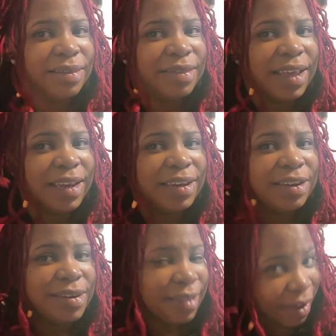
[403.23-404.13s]
they're
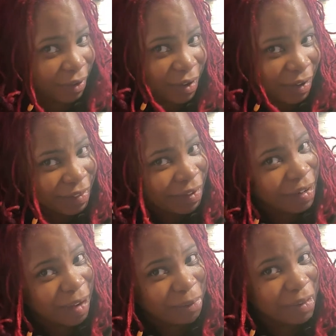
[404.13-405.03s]

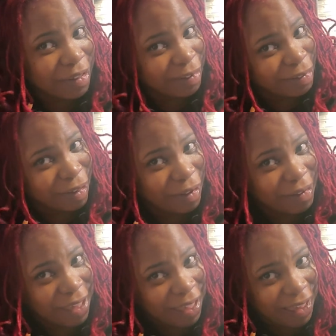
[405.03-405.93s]
not really as
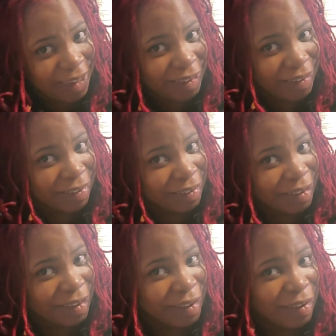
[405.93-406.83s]
long as
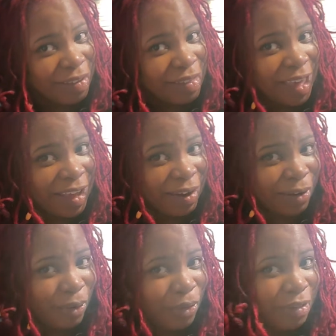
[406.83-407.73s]
the hair
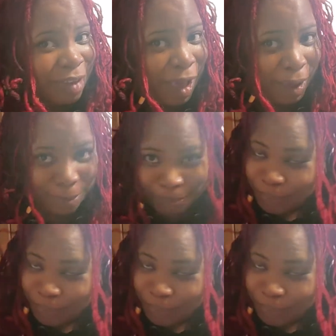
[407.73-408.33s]
on top.